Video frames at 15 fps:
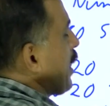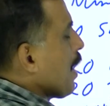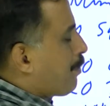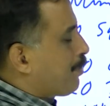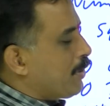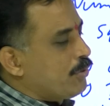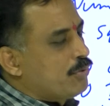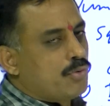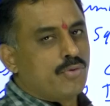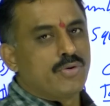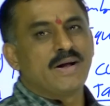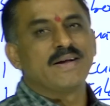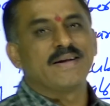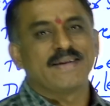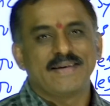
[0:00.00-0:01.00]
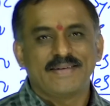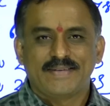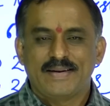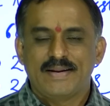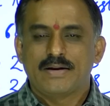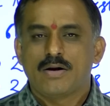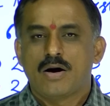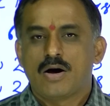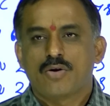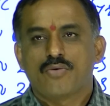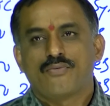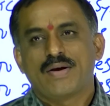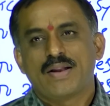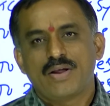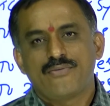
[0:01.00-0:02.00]
aptitude and reasoning
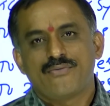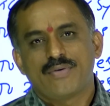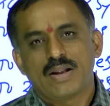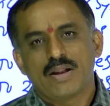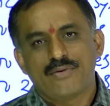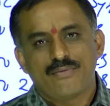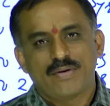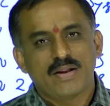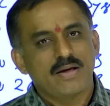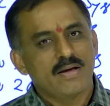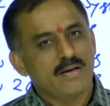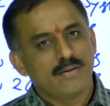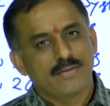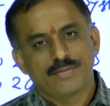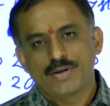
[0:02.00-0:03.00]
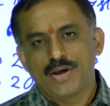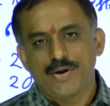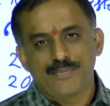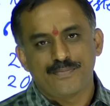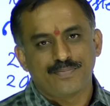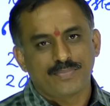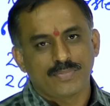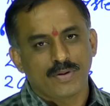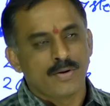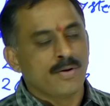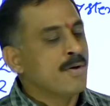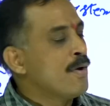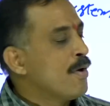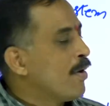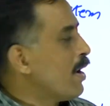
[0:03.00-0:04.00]
are very, very, very easy.
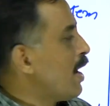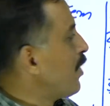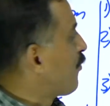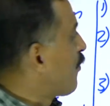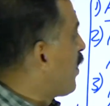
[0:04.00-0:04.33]
And